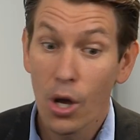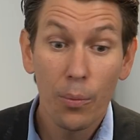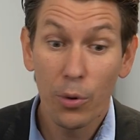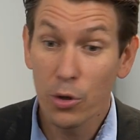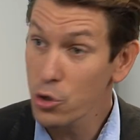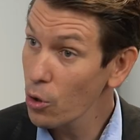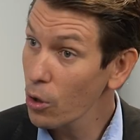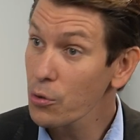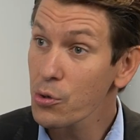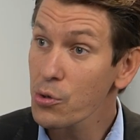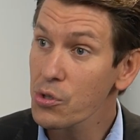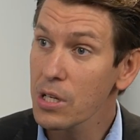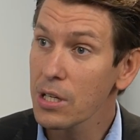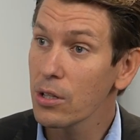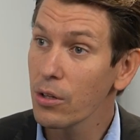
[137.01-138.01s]
But you also
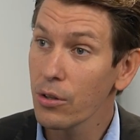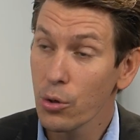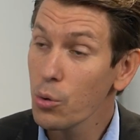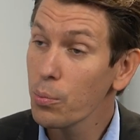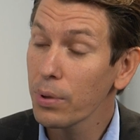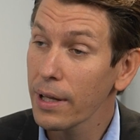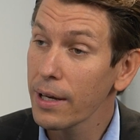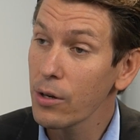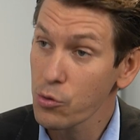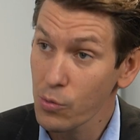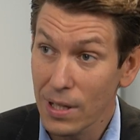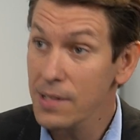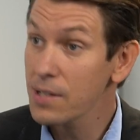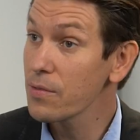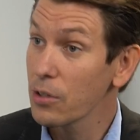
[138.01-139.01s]
see new players,
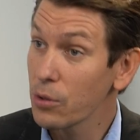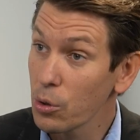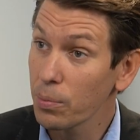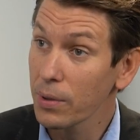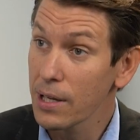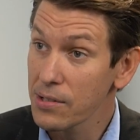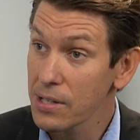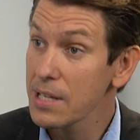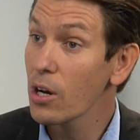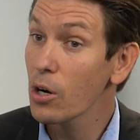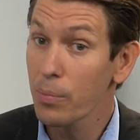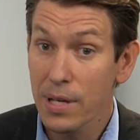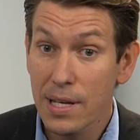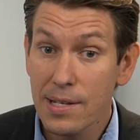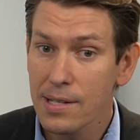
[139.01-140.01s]
relatively new players,
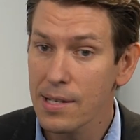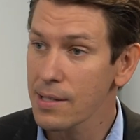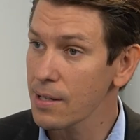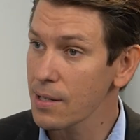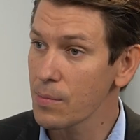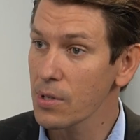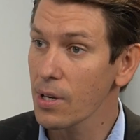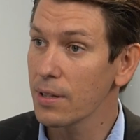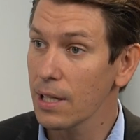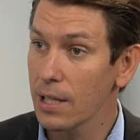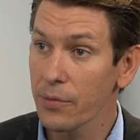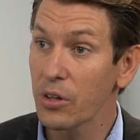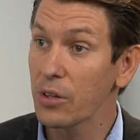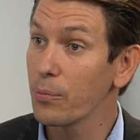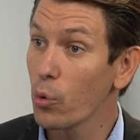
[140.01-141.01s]
ERP systems are
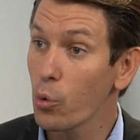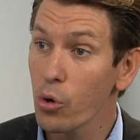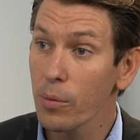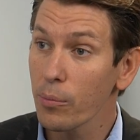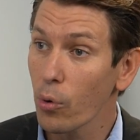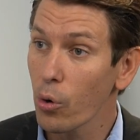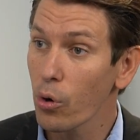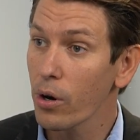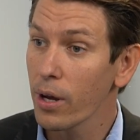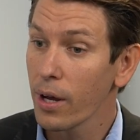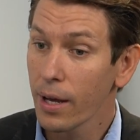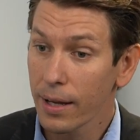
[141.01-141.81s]
delivering more and more